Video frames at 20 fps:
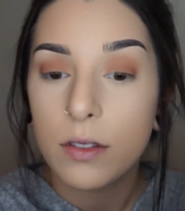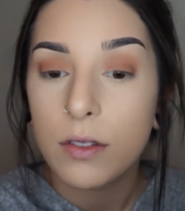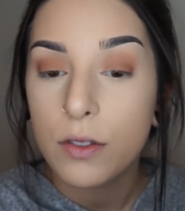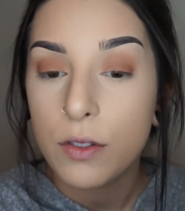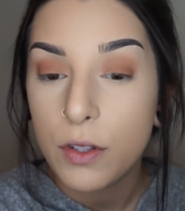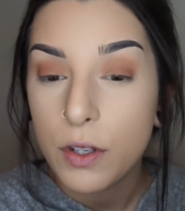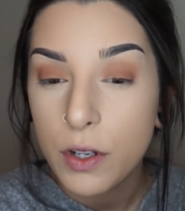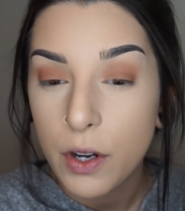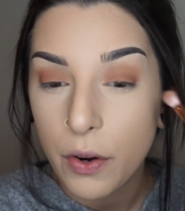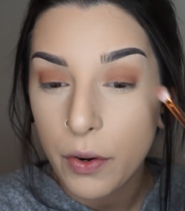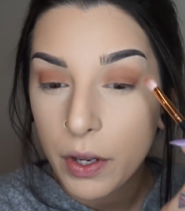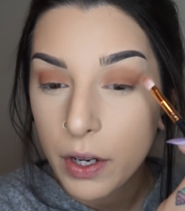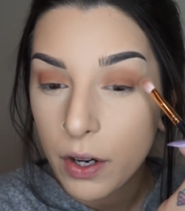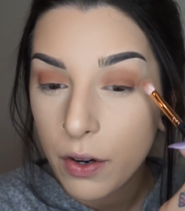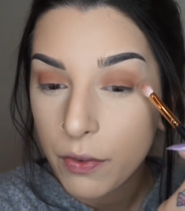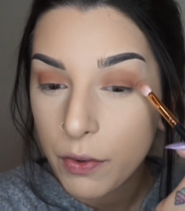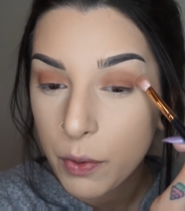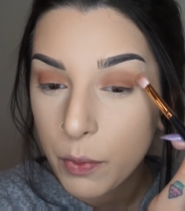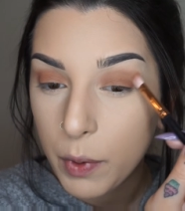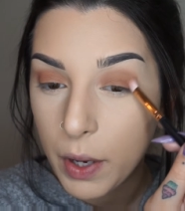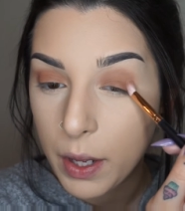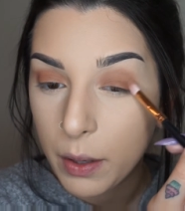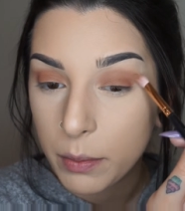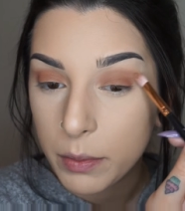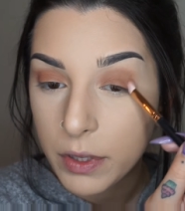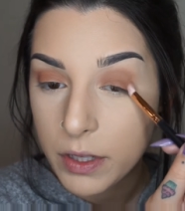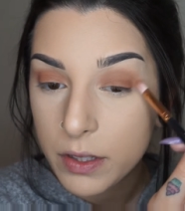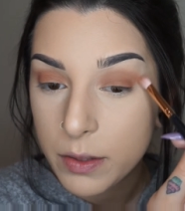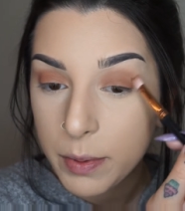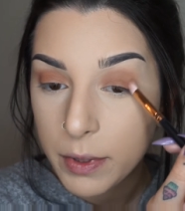so you don't get
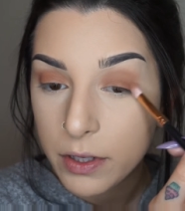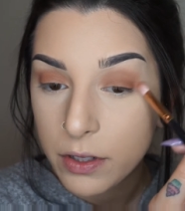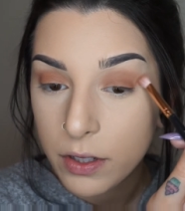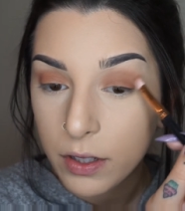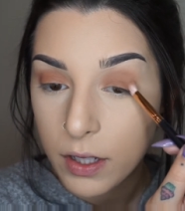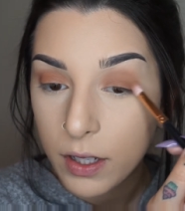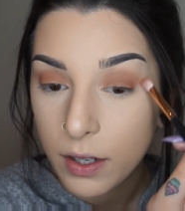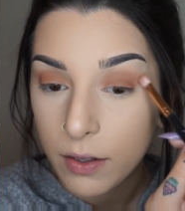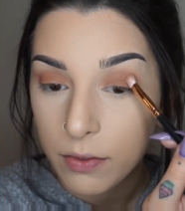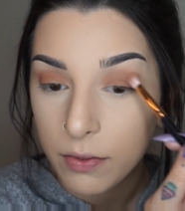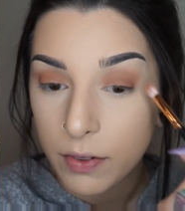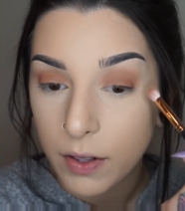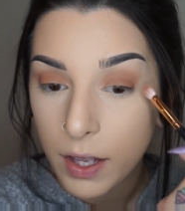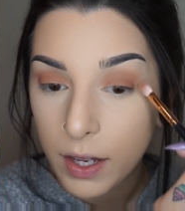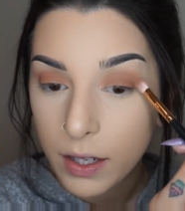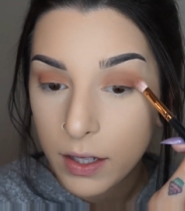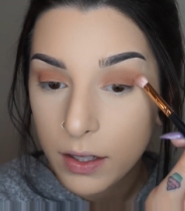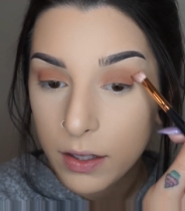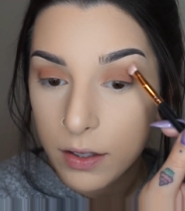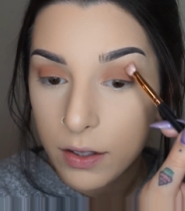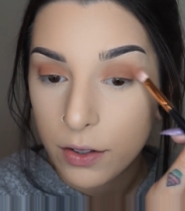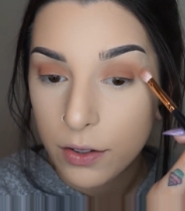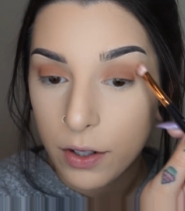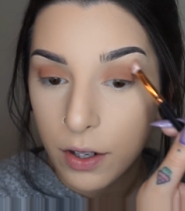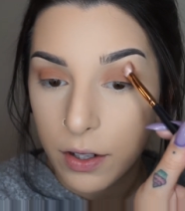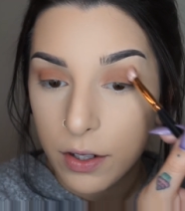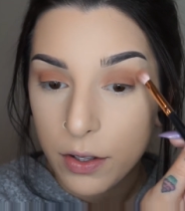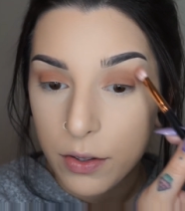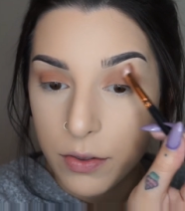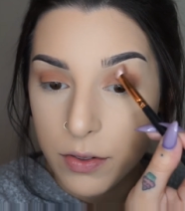overwhelmed, especially if like you're
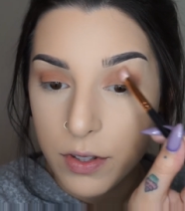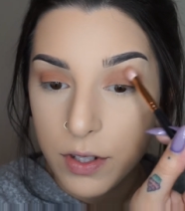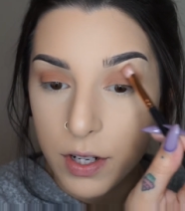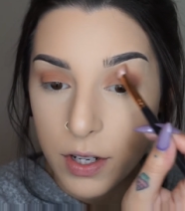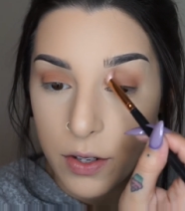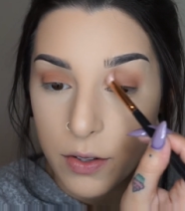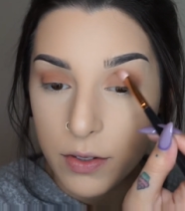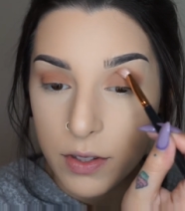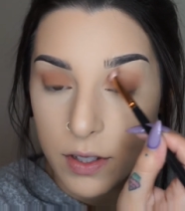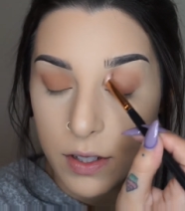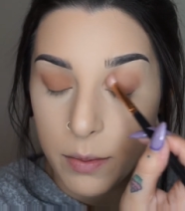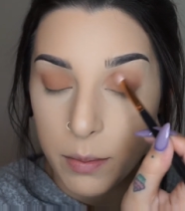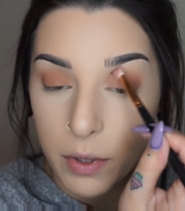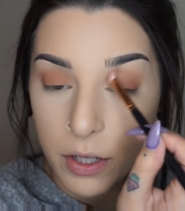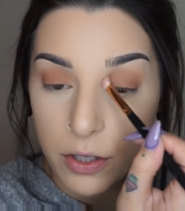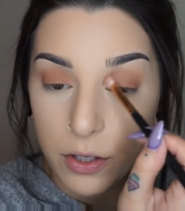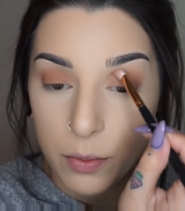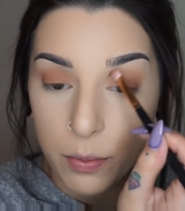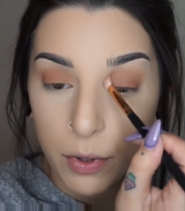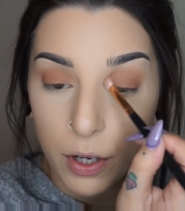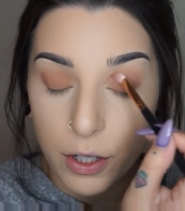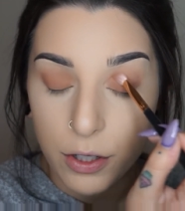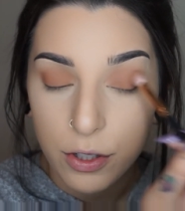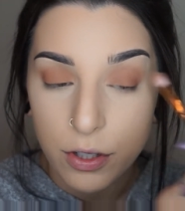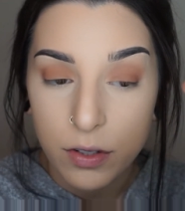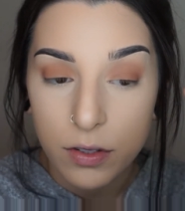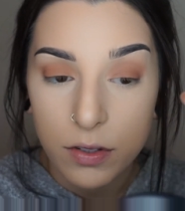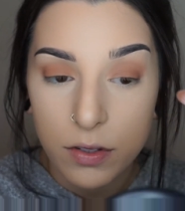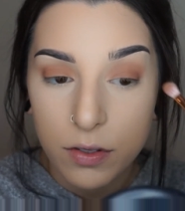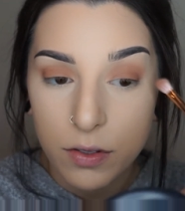not used to using a bunch of
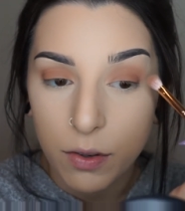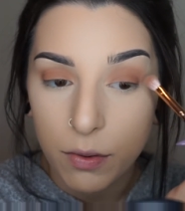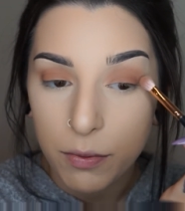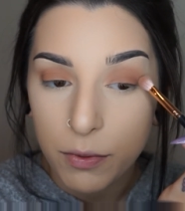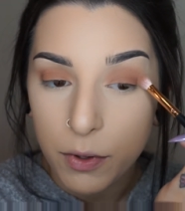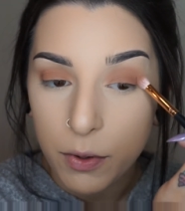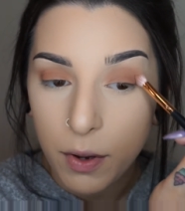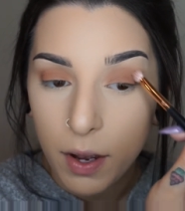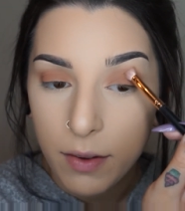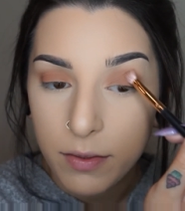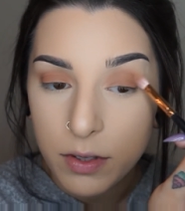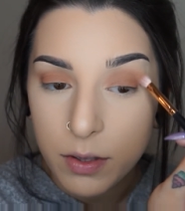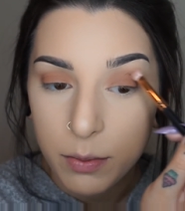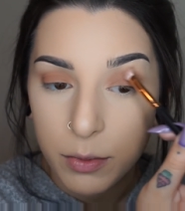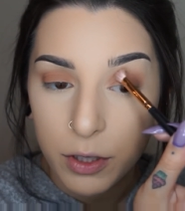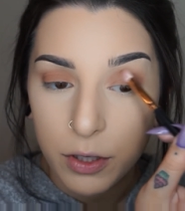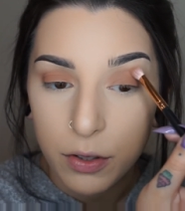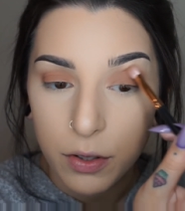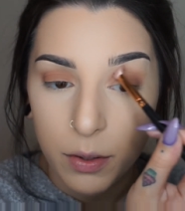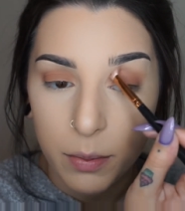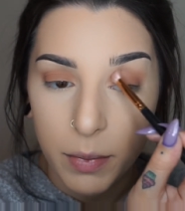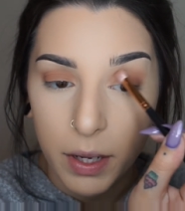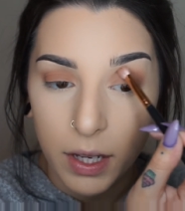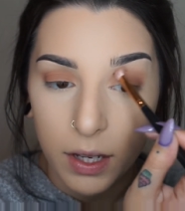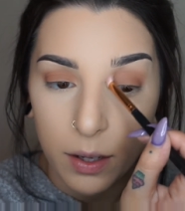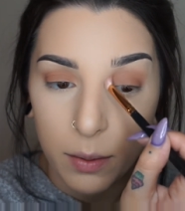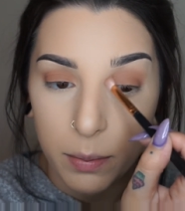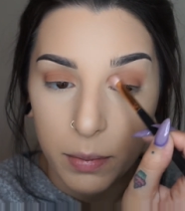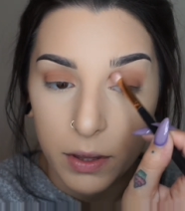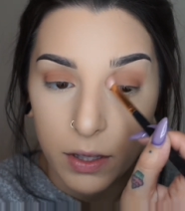brushes. So if you have someone do your
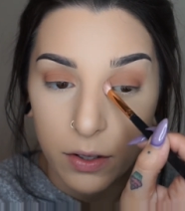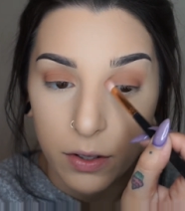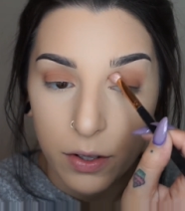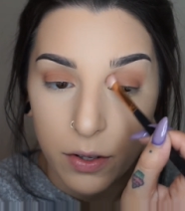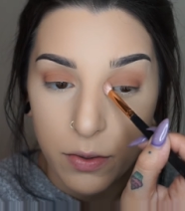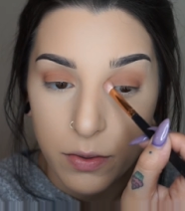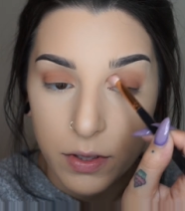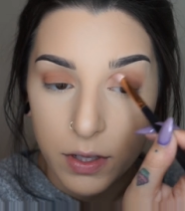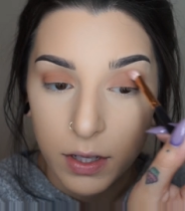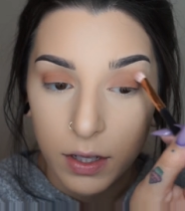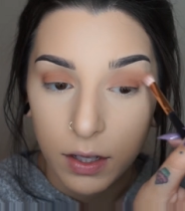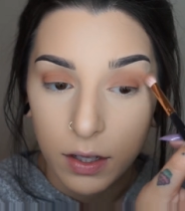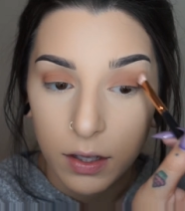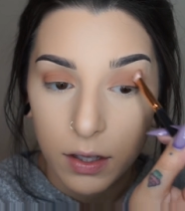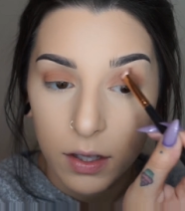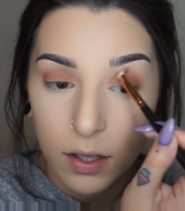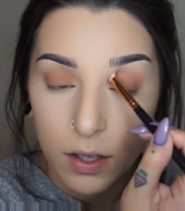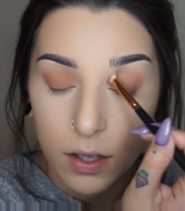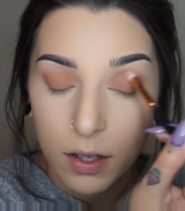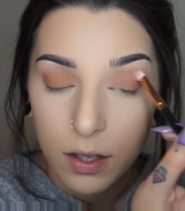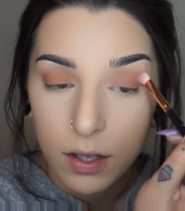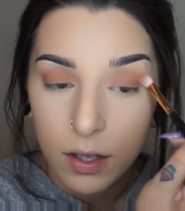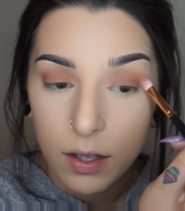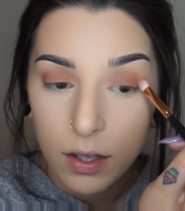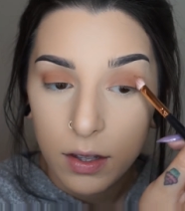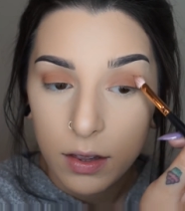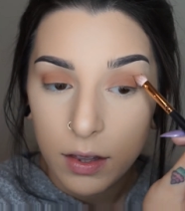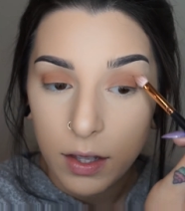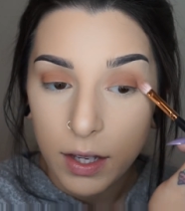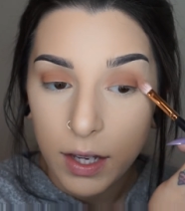makeup and they're
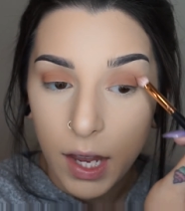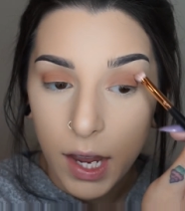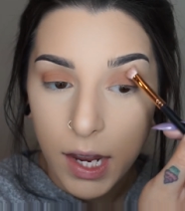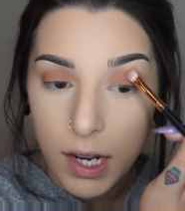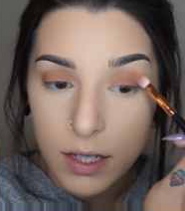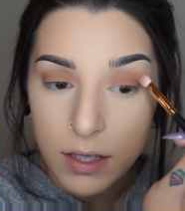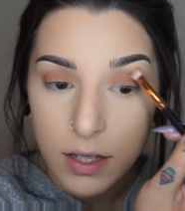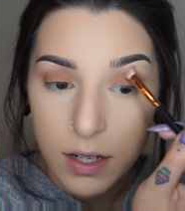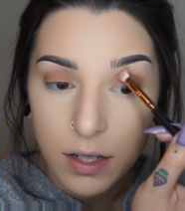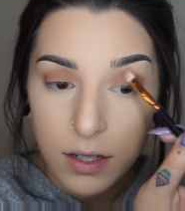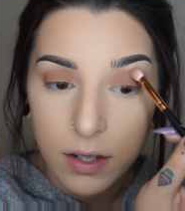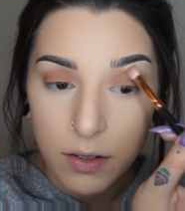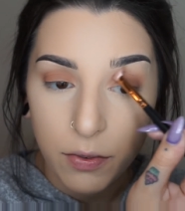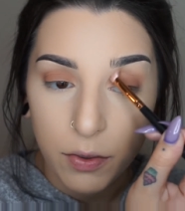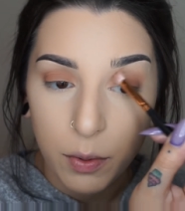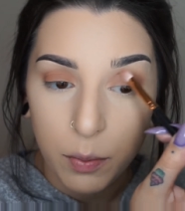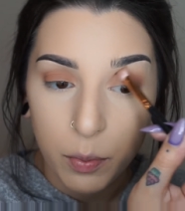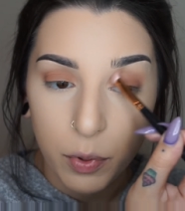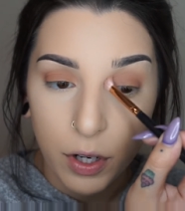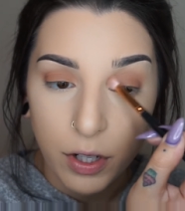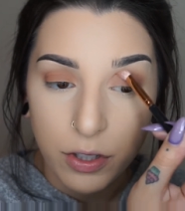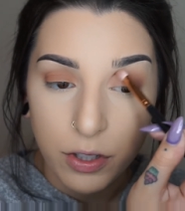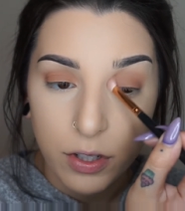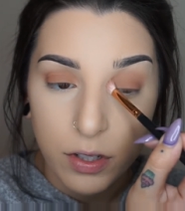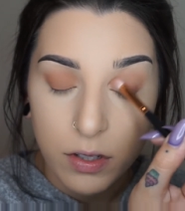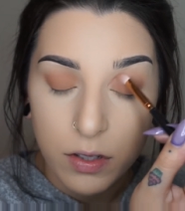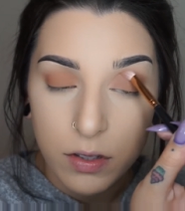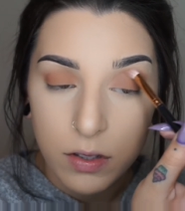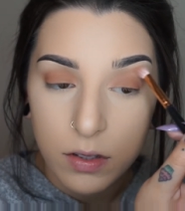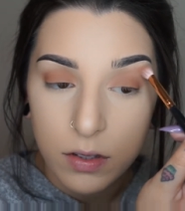using like 18 different
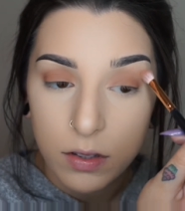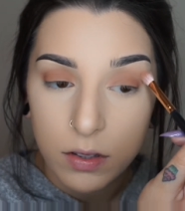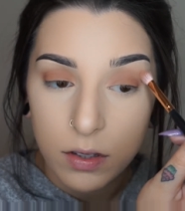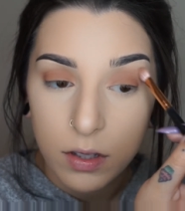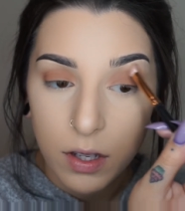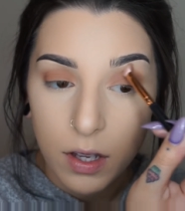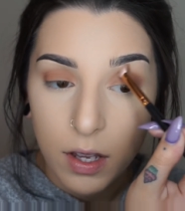brushes,